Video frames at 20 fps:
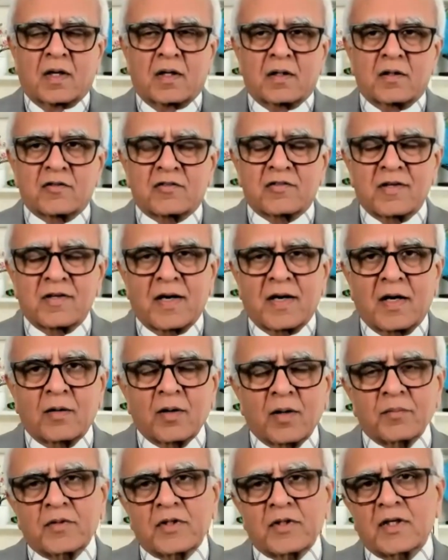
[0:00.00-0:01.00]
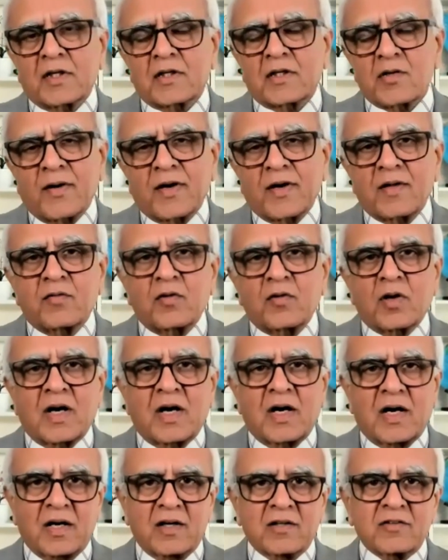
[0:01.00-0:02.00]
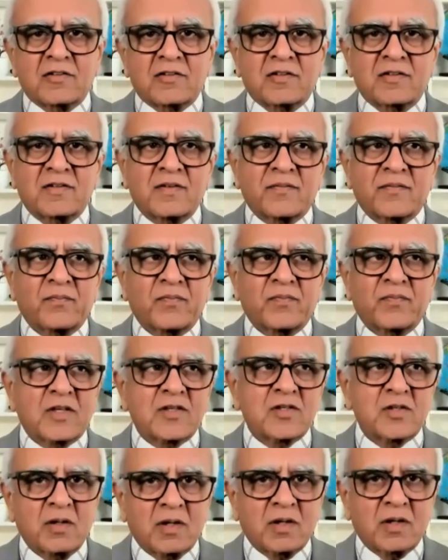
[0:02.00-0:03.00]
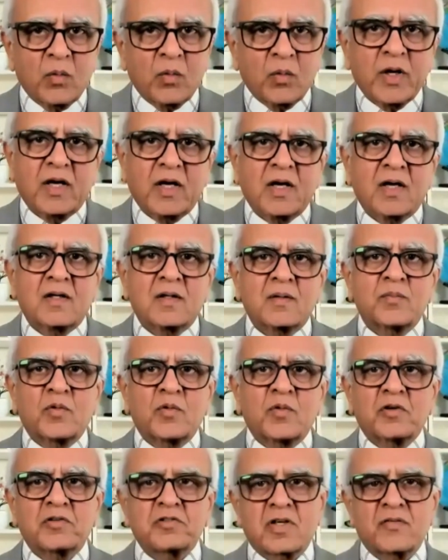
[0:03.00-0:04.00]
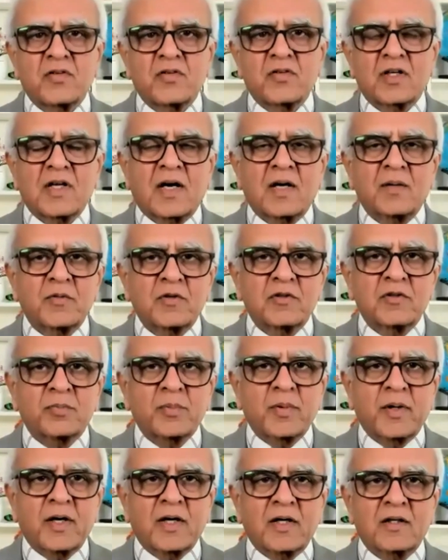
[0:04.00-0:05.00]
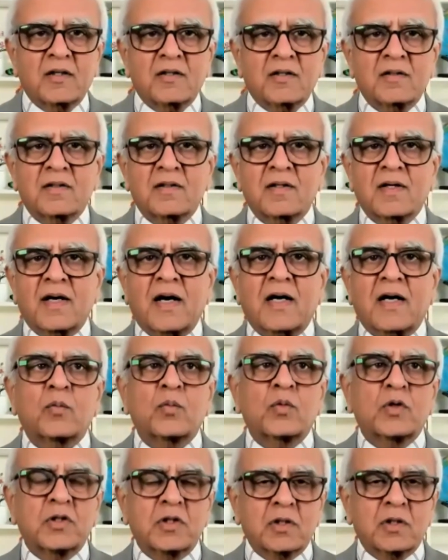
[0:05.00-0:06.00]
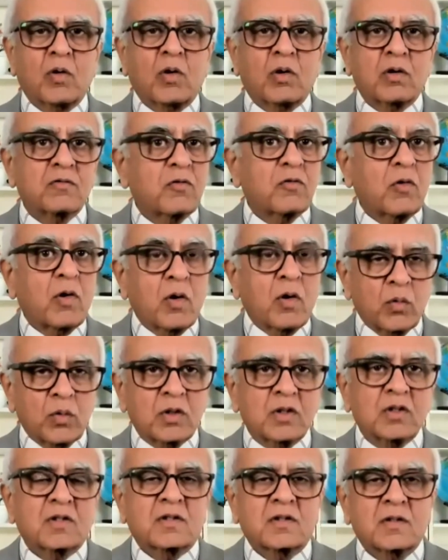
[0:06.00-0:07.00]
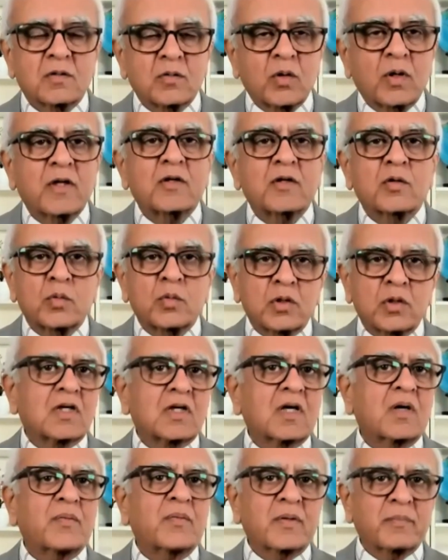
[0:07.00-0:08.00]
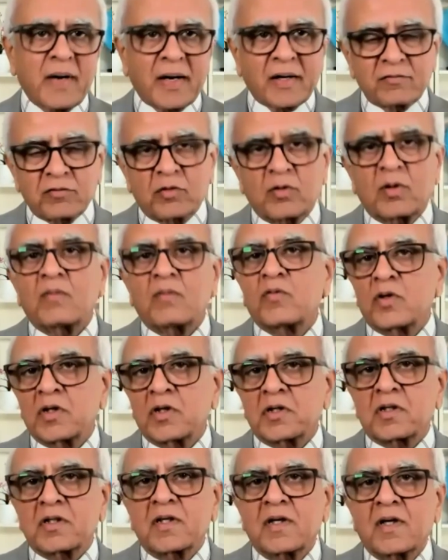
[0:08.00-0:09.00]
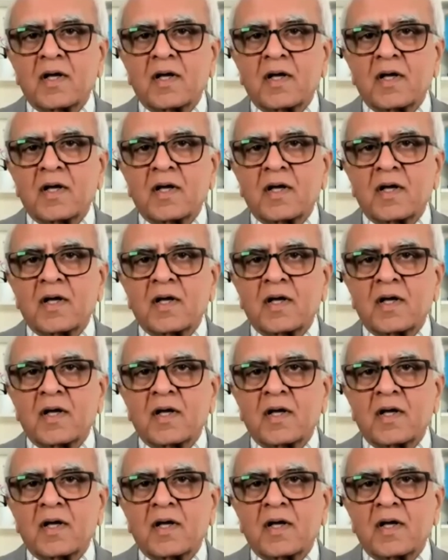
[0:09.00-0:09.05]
You see, out of the 24 hours that you're awake, most of your time is spent at work or for work, going to work, coming back from work,